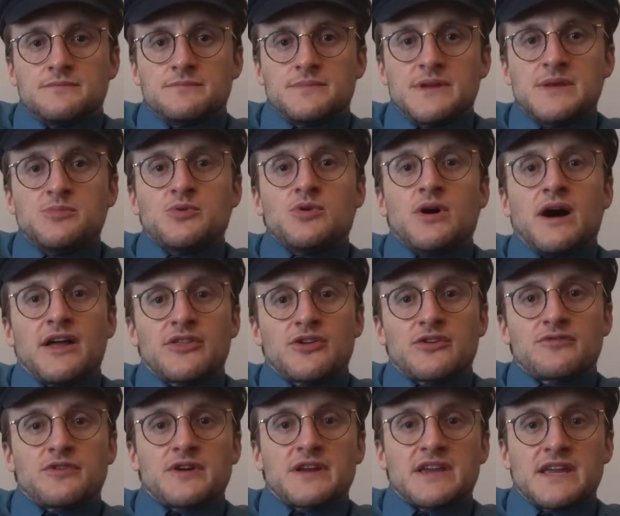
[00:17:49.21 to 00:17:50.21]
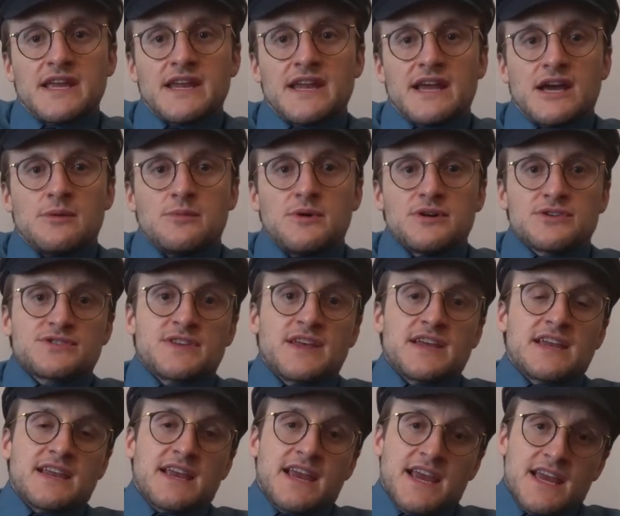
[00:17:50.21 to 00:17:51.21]
People either forget how much they
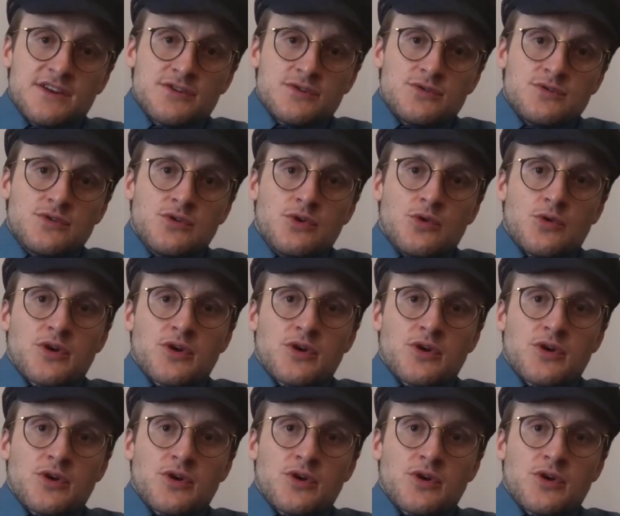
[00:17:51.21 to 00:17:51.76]
can handle